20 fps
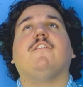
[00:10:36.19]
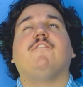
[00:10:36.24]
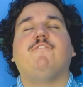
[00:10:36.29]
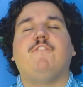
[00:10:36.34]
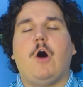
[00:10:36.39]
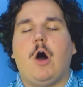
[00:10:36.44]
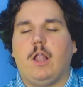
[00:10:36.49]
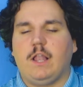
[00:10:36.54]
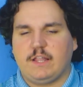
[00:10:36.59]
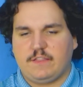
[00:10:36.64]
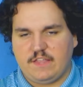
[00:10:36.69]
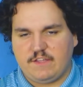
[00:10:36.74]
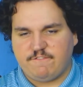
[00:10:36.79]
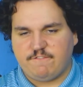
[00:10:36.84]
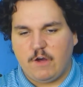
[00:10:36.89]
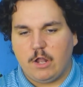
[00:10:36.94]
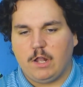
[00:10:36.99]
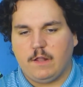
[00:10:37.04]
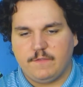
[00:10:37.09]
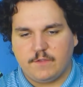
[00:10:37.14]
fall, like they
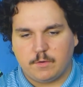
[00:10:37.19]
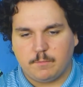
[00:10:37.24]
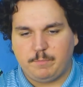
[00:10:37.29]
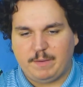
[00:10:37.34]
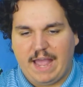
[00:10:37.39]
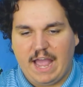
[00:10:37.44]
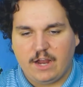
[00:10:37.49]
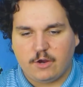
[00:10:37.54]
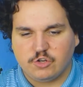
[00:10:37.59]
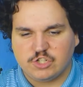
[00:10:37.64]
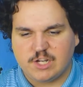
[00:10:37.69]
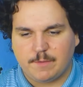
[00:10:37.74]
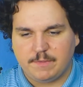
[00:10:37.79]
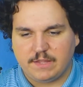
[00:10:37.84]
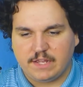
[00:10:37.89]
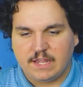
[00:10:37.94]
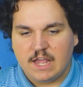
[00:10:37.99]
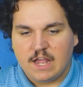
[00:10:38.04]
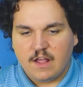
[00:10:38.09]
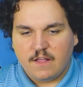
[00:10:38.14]
fall on their back or
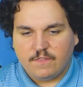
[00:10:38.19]
something,